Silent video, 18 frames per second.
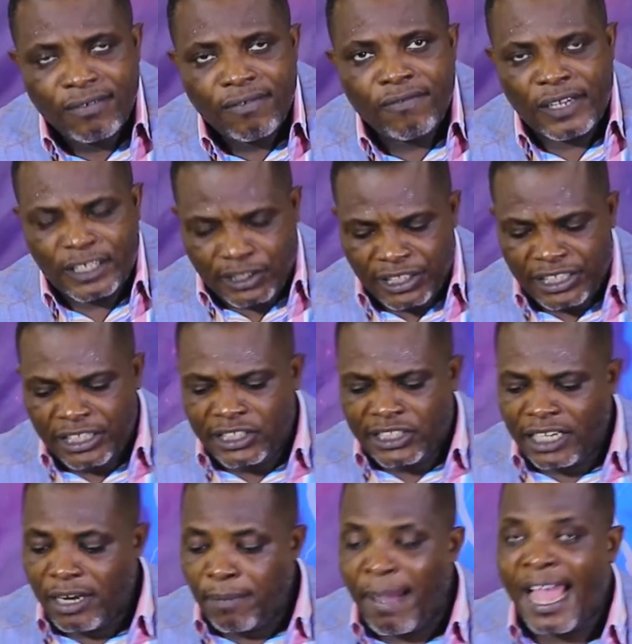Verse 3,
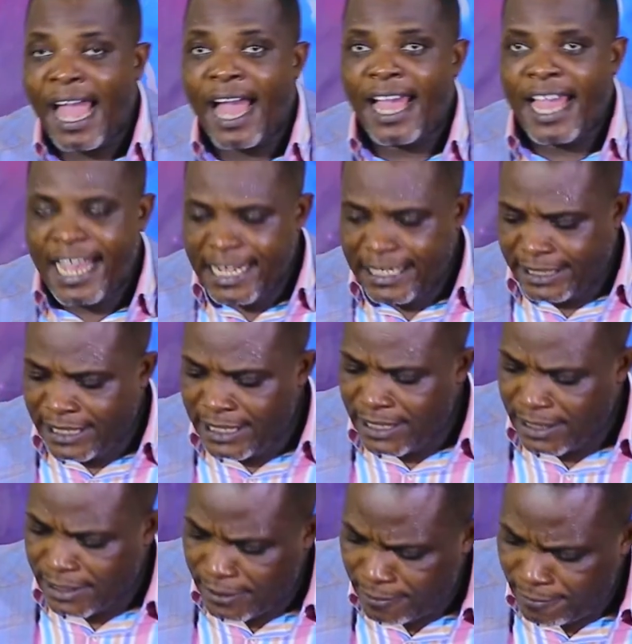Jeremiah
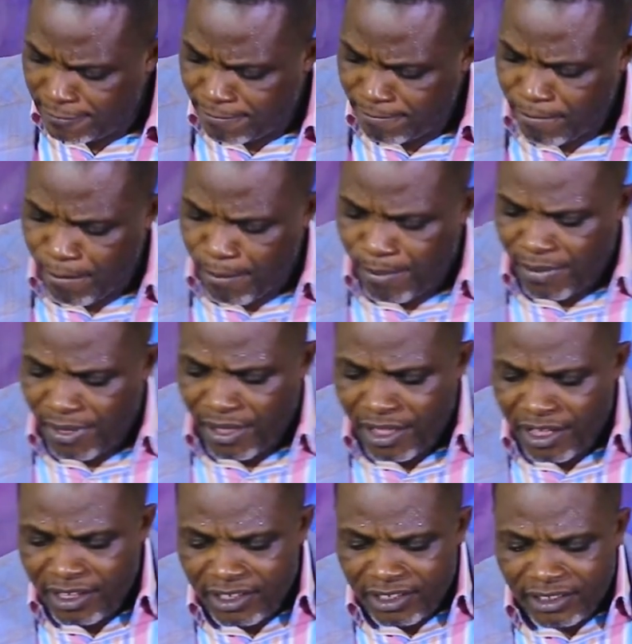18.
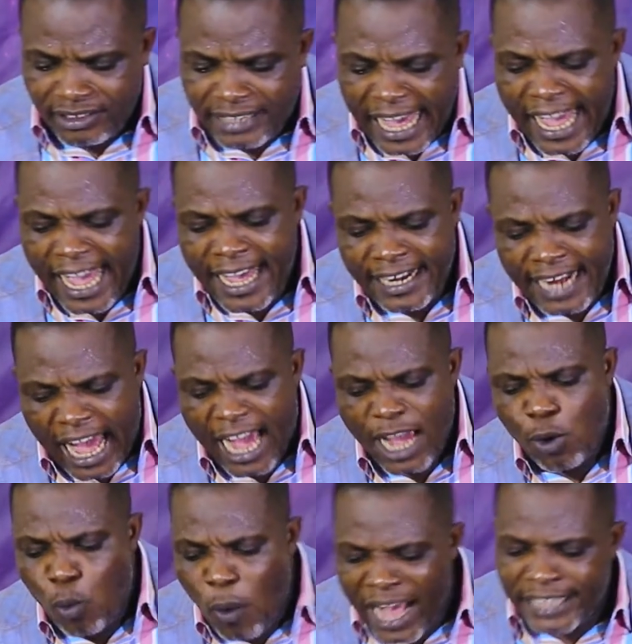Then
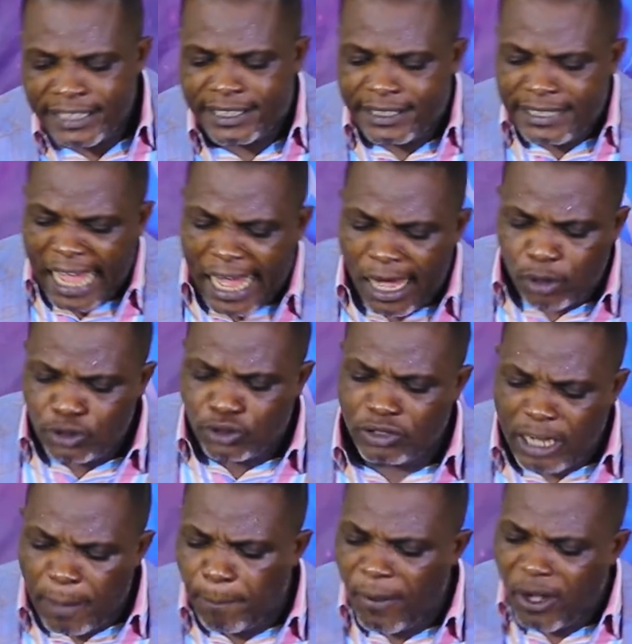I went down
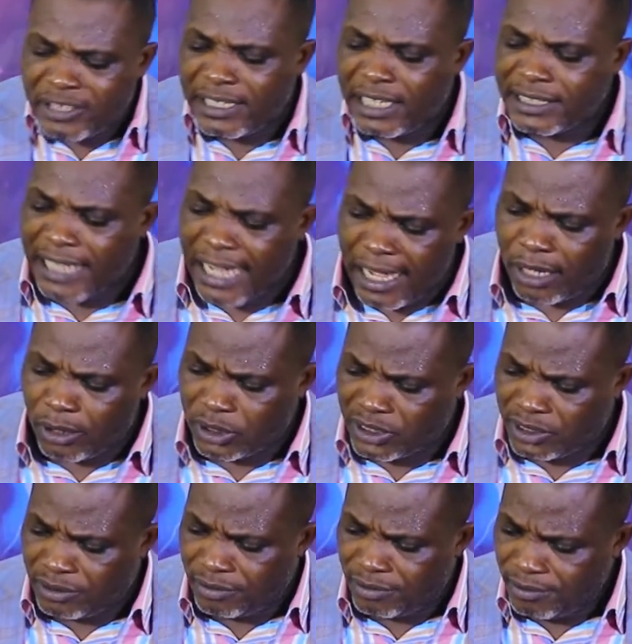to the potter's
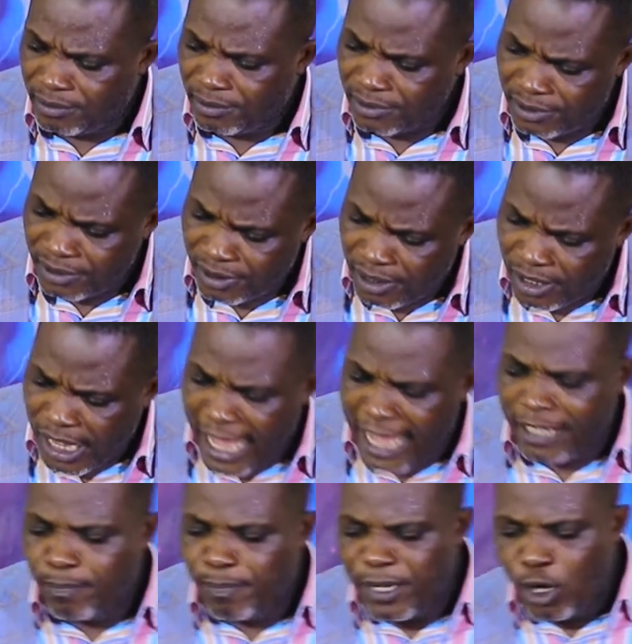house,
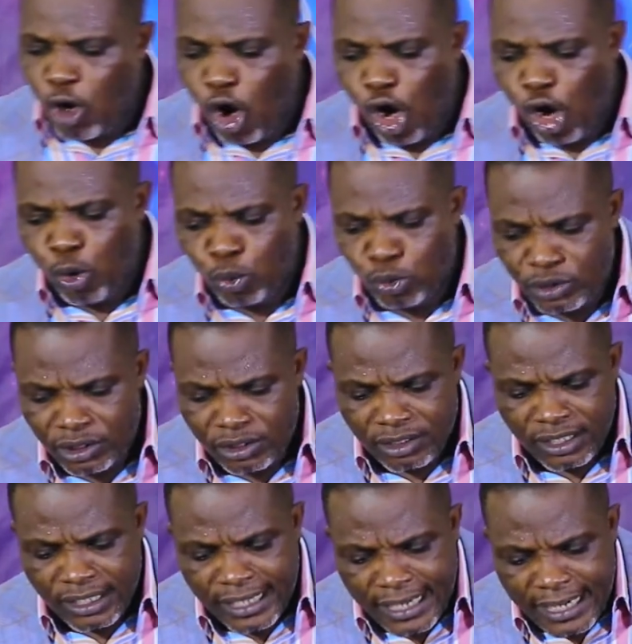and behold,
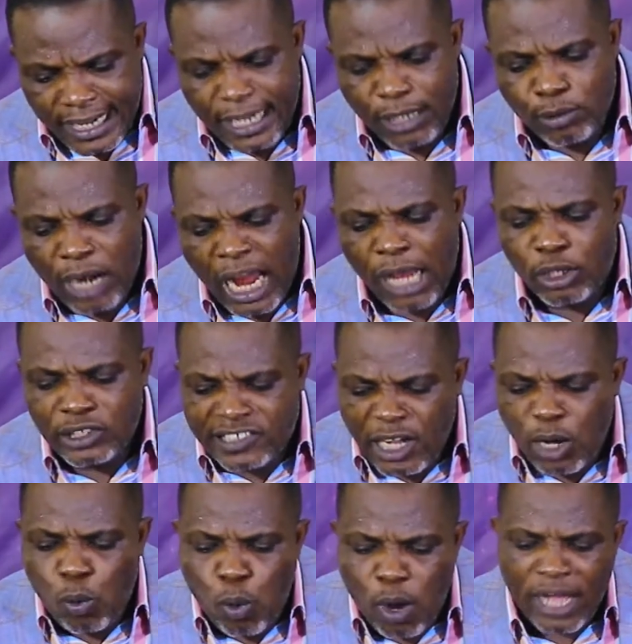he wrought
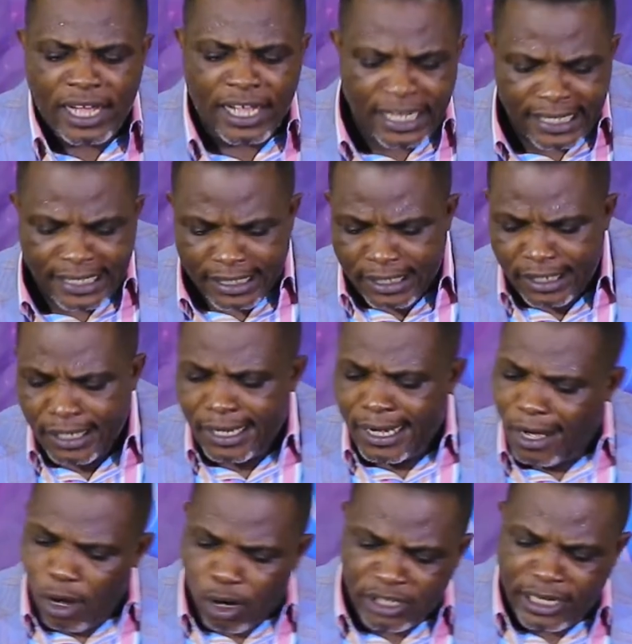a work
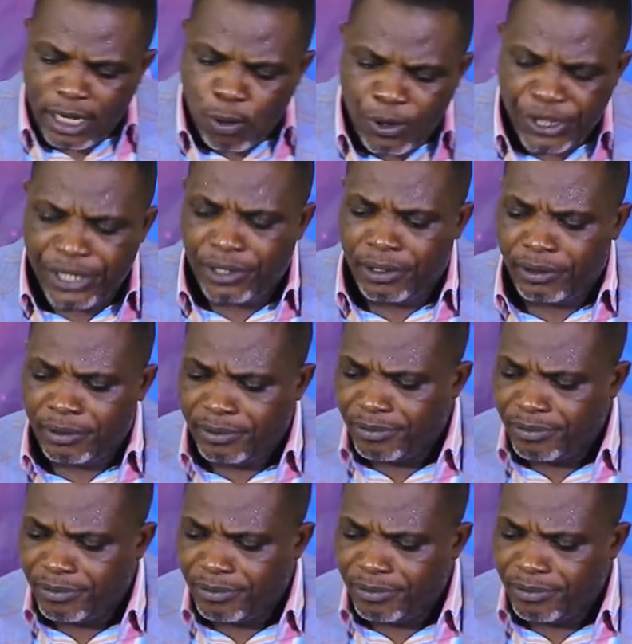on the wheel.